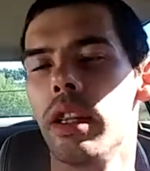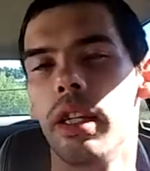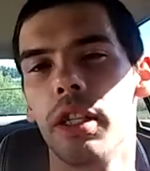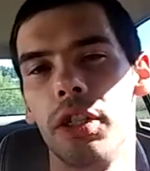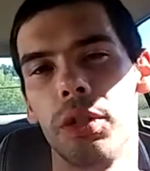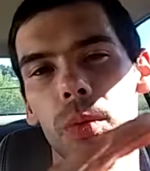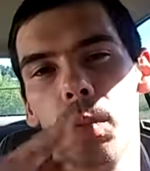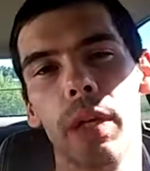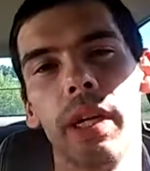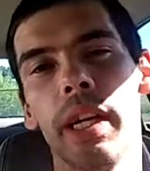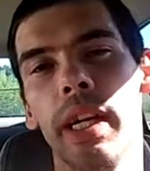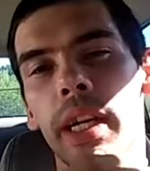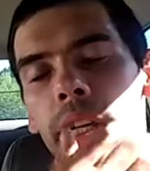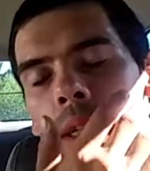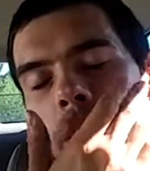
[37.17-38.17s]
this
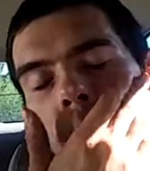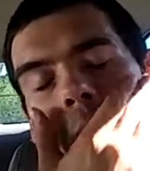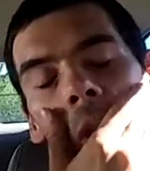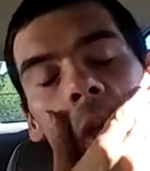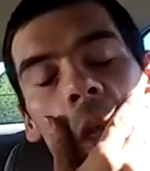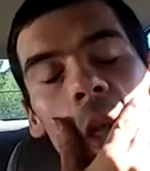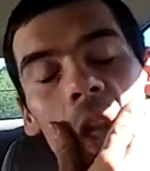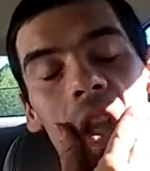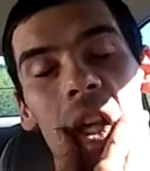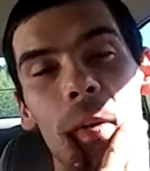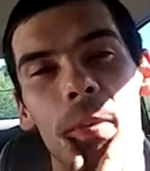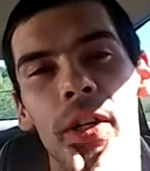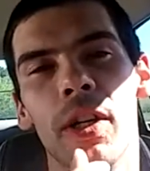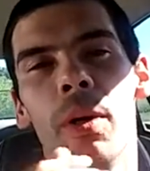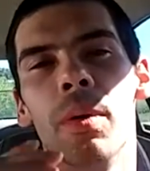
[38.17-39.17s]
weekend,
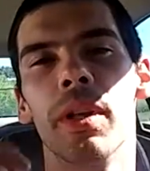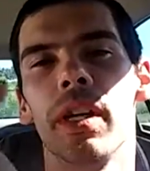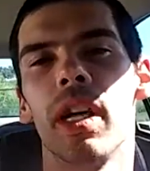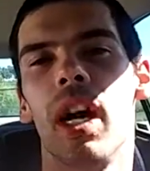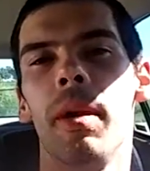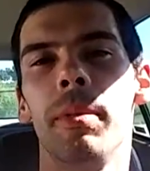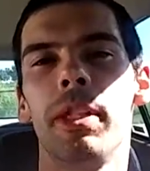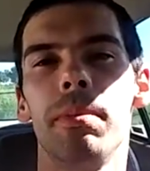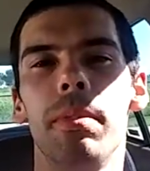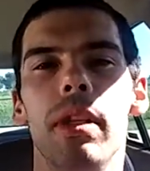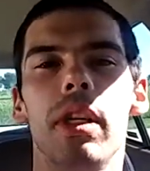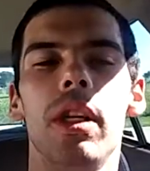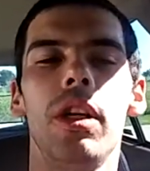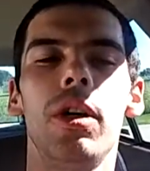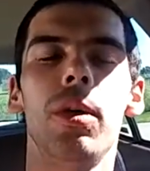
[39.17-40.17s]
let me know in the comments
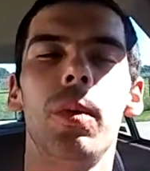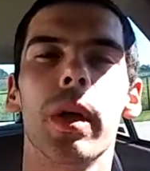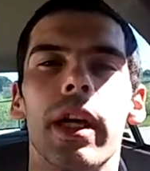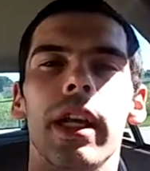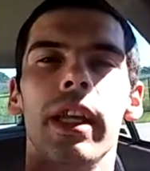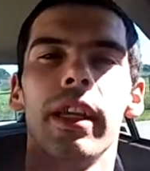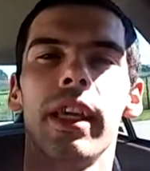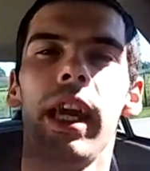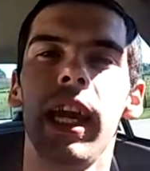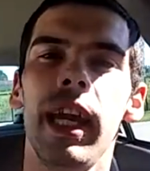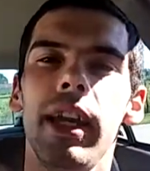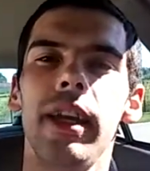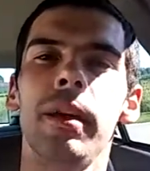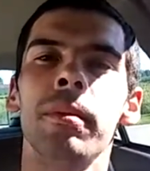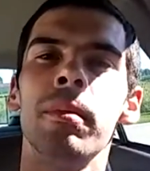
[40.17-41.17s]
below what kind of
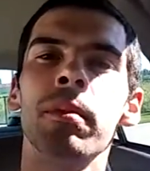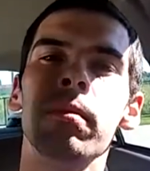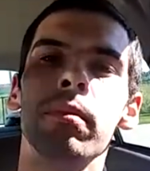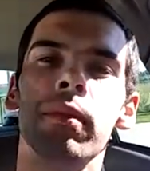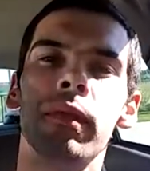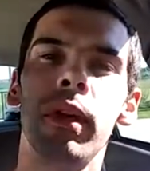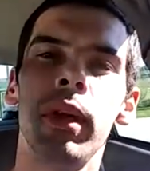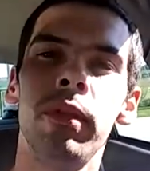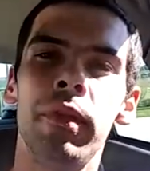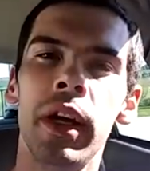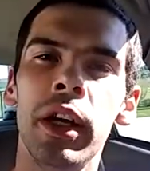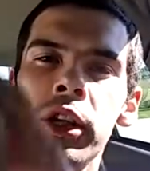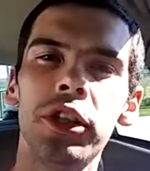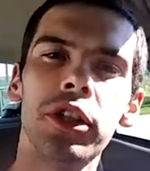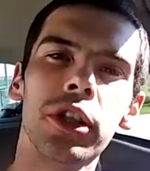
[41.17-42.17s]
game,
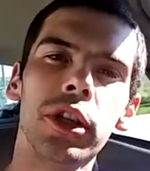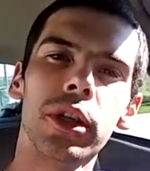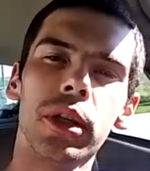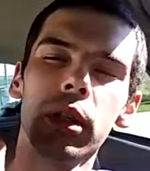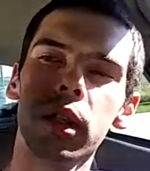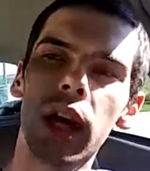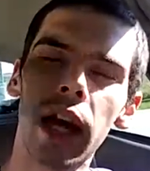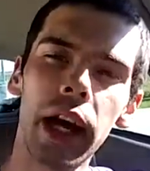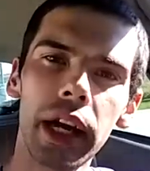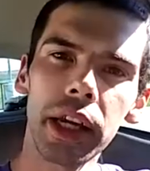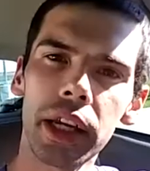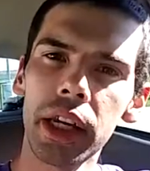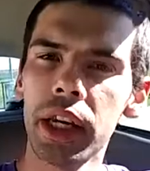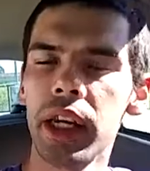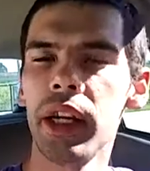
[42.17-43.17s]
adventure,
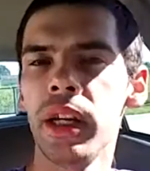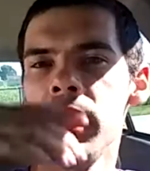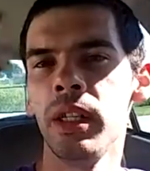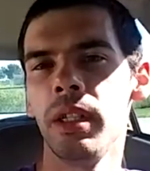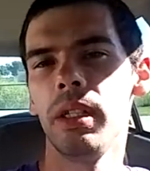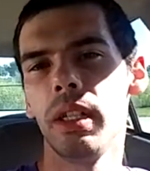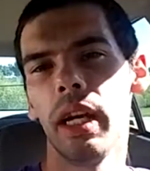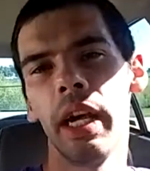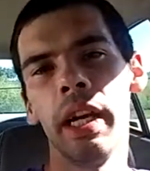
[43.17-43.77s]
hiking,